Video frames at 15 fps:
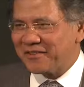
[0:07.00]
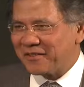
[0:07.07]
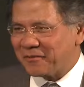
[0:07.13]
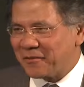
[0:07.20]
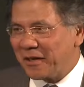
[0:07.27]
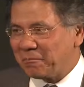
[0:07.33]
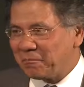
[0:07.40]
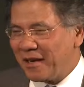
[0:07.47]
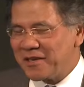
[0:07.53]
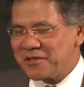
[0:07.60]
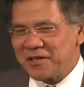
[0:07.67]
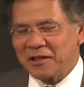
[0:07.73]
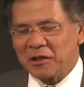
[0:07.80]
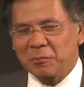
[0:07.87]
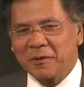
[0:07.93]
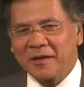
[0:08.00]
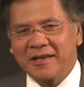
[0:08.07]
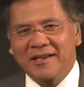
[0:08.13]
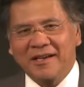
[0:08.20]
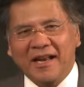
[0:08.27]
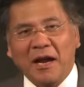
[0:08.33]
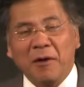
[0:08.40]
Great pleasure to be
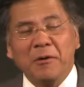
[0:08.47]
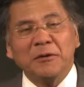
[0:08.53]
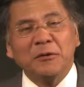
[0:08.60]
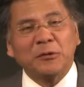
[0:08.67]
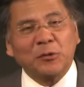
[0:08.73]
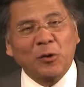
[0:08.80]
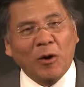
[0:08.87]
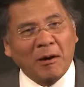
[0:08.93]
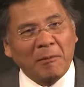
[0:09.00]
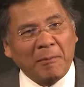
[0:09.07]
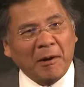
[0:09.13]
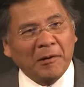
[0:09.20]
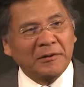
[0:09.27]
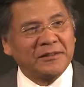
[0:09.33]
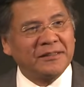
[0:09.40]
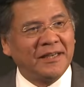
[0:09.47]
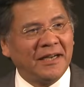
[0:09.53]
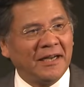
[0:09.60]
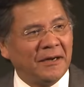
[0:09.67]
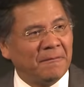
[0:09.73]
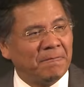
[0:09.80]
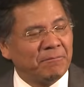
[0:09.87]
here. And I want to talk about
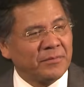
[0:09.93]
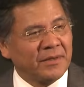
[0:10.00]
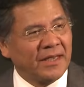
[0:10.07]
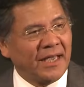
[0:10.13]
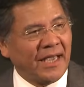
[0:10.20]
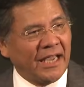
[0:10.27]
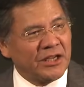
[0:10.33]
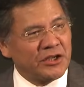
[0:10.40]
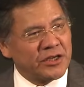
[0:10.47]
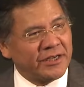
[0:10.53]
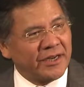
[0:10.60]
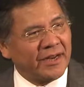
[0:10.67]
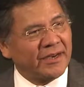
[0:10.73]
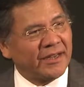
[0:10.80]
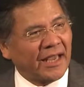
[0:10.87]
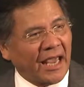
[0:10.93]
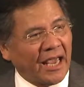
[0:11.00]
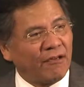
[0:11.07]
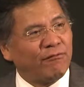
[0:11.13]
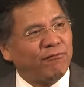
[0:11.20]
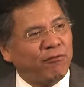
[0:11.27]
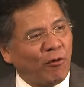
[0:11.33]
engineering
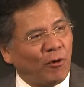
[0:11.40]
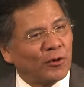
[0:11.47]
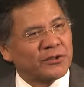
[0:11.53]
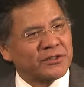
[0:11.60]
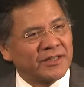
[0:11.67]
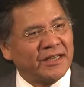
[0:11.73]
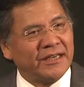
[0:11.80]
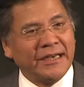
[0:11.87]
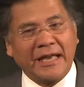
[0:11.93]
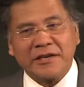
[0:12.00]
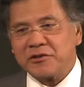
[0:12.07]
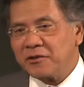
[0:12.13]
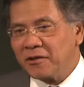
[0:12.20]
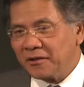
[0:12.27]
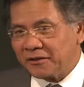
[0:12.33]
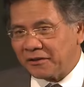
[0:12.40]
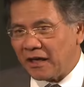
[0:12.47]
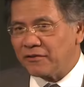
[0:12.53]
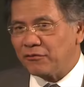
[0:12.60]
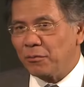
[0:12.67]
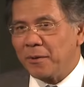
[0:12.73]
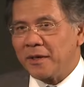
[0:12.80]
a force in national
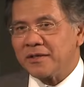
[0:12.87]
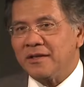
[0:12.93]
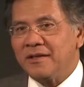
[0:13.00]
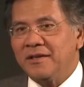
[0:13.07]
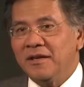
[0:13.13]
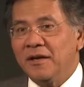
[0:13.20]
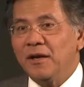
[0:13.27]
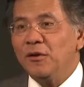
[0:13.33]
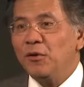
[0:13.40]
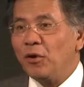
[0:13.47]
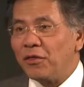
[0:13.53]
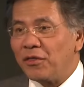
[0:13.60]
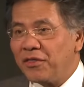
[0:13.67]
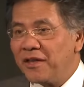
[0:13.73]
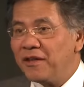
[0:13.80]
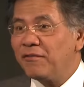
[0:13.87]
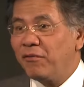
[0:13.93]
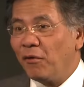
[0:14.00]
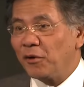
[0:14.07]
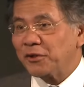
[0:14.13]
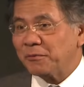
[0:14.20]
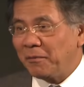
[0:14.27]
transformation, not the
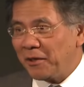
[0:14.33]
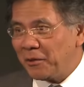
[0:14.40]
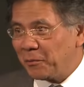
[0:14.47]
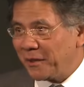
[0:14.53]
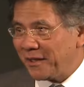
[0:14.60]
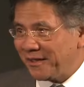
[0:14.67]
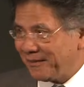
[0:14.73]
force, by the way.